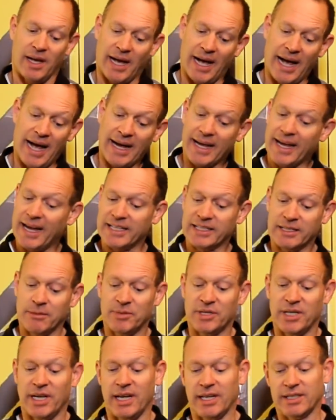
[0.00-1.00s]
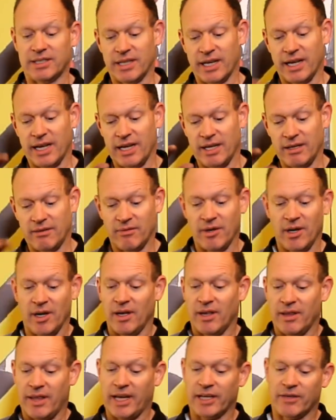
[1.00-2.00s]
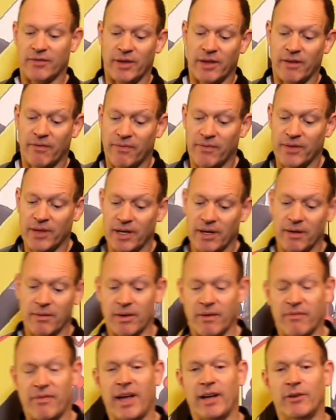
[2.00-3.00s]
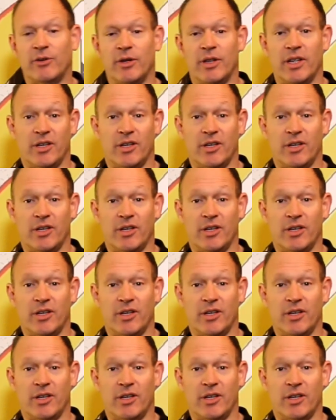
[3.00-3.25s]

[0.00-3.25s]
our custom CNC, thanks for the factory